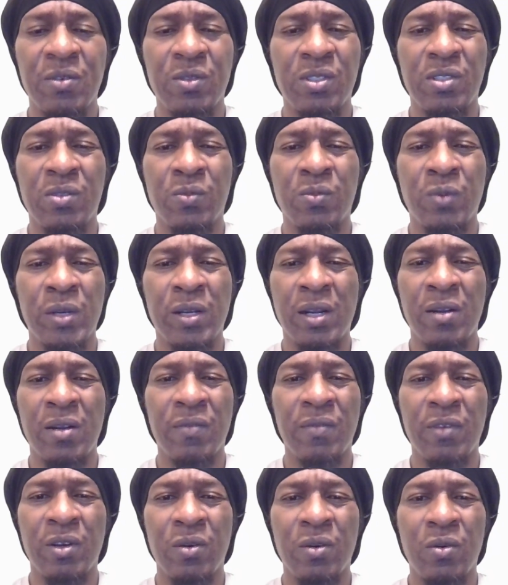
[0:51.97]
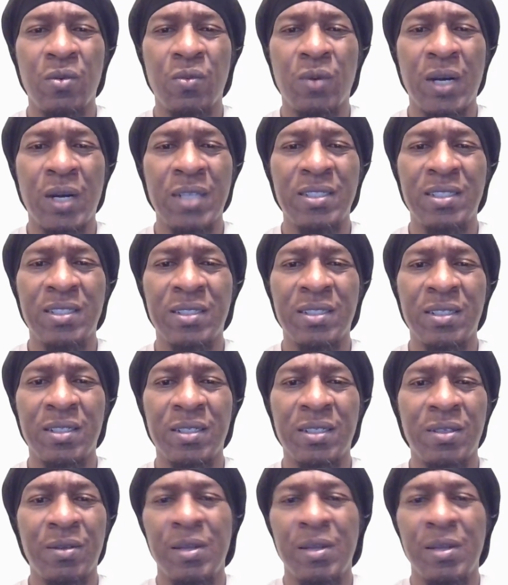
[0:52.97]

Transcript: which is weird. I don't even know who watches it.